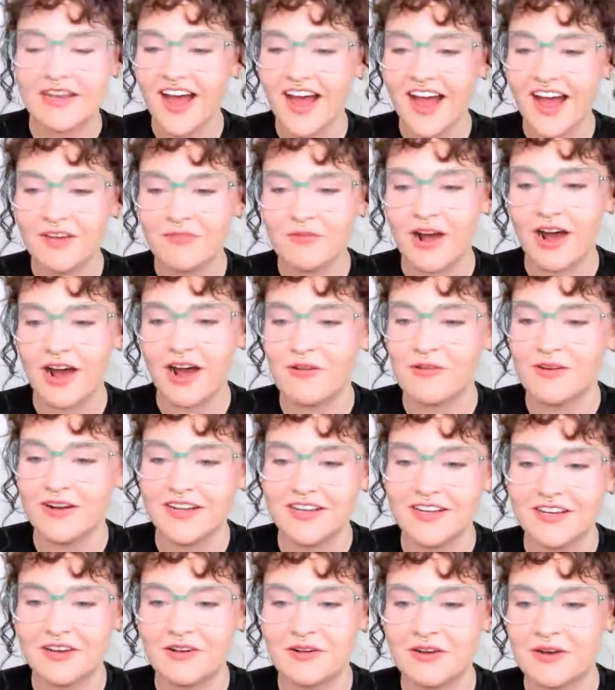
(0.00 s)
I want
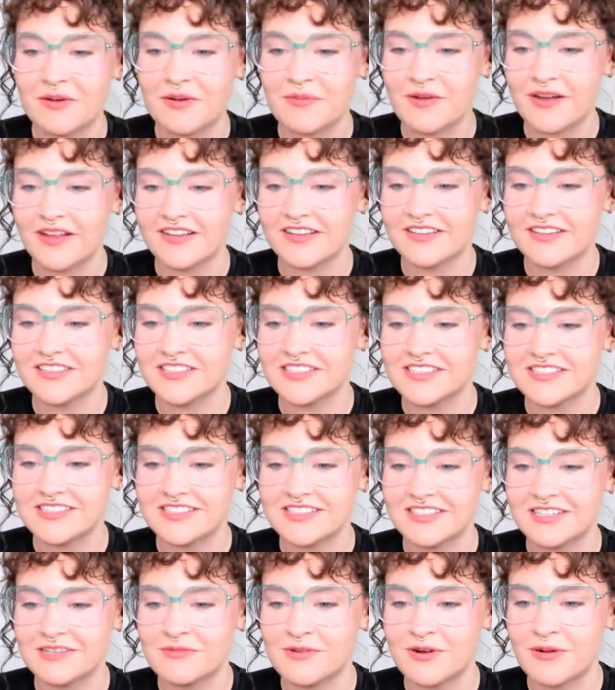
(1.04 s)
to hear about just a
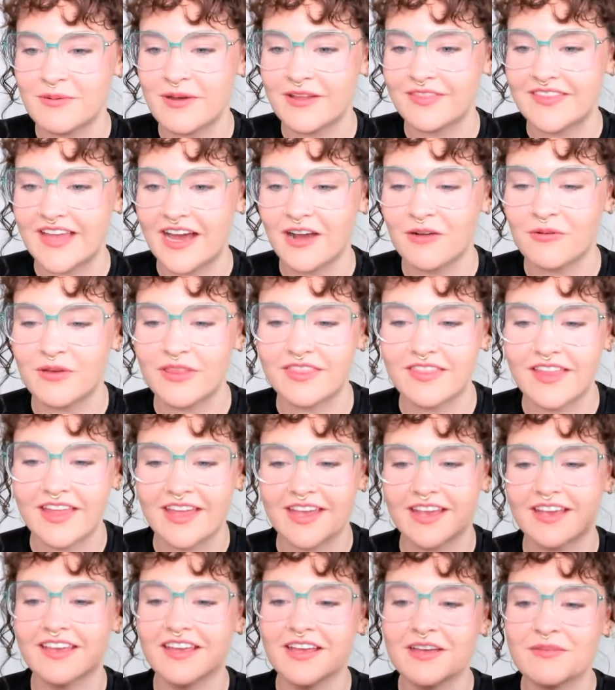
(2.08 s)
little more about that, with
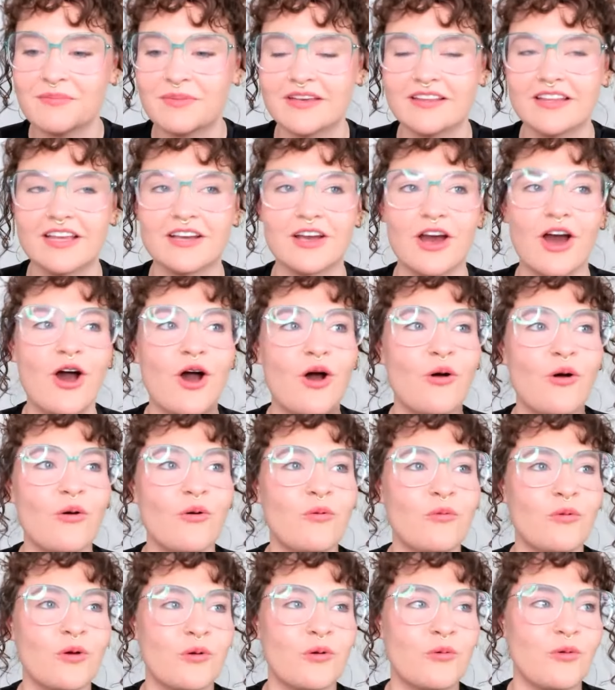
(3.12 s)
like being like, oh,
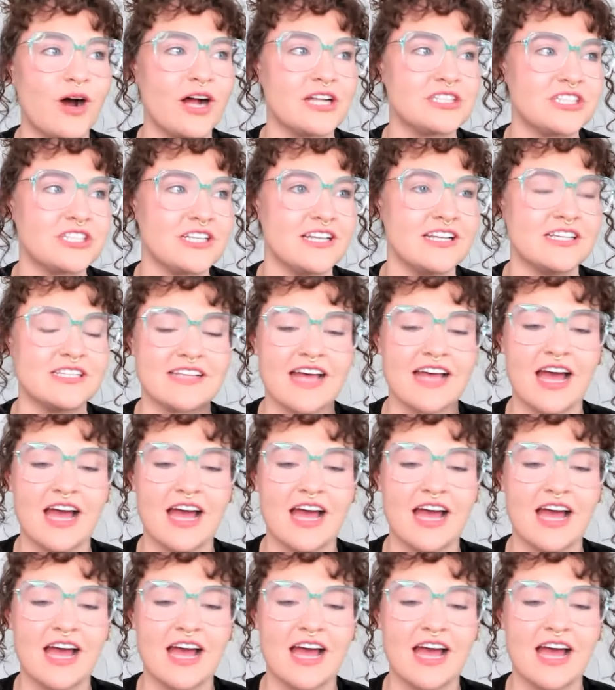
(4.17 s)
we're watching this,